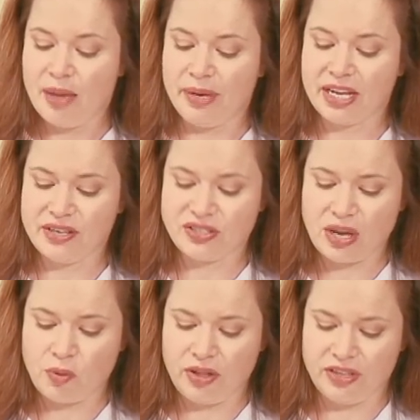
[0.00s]
And because I
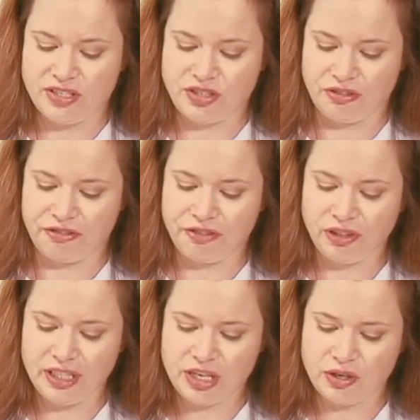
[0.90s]
want these to
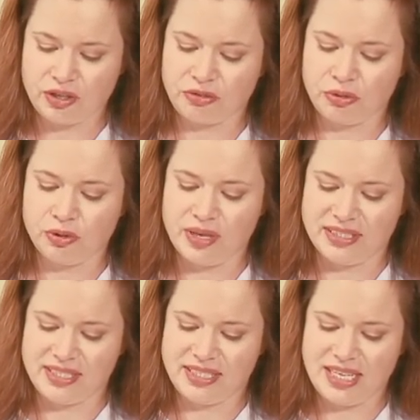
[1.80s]
fully cook through in
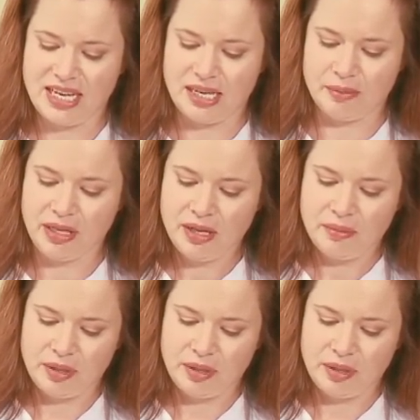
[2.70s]
steam, I'm